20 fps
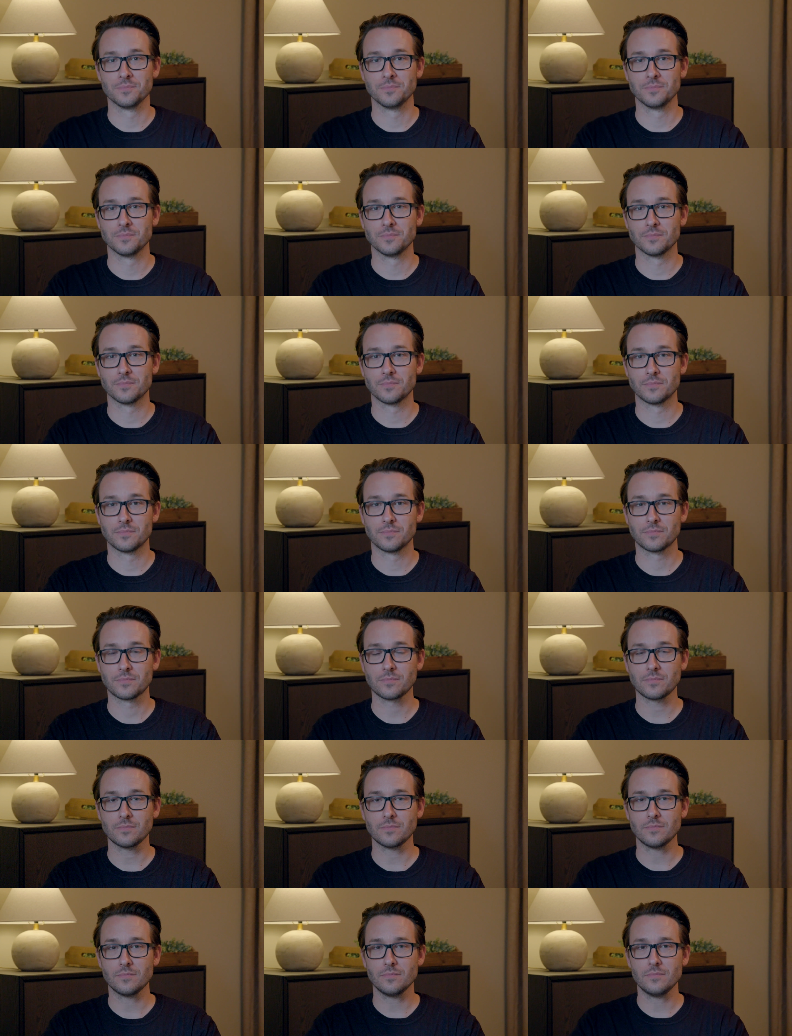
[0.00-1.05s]

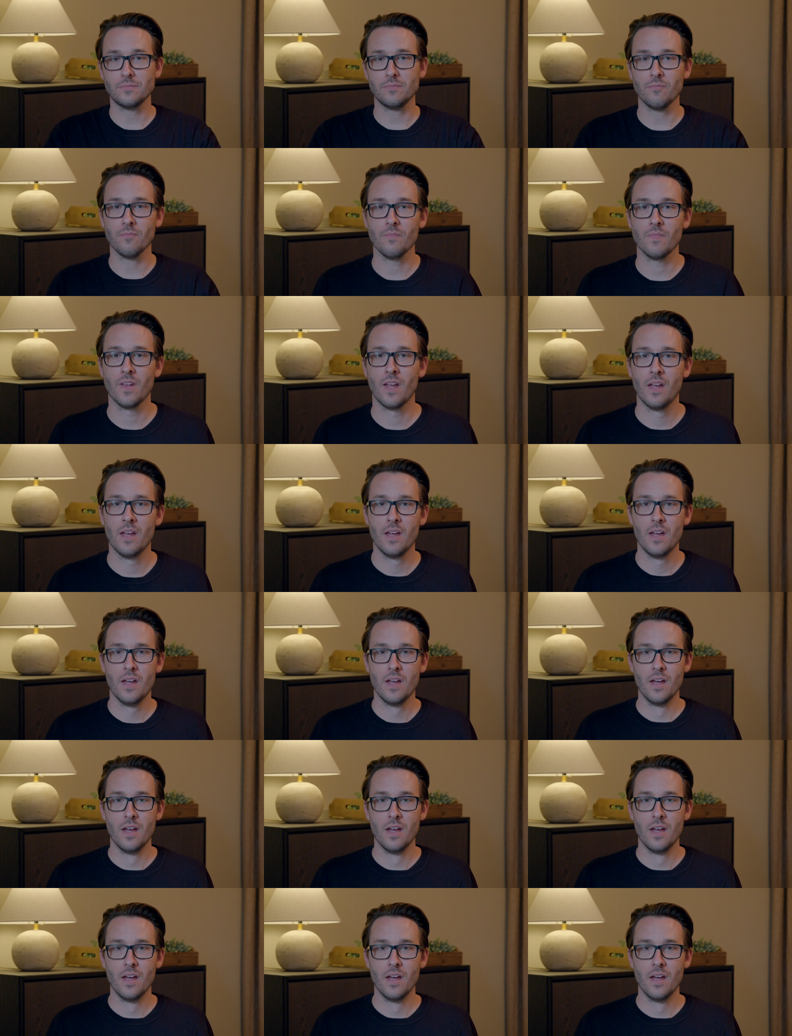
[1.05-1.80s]
[no speech]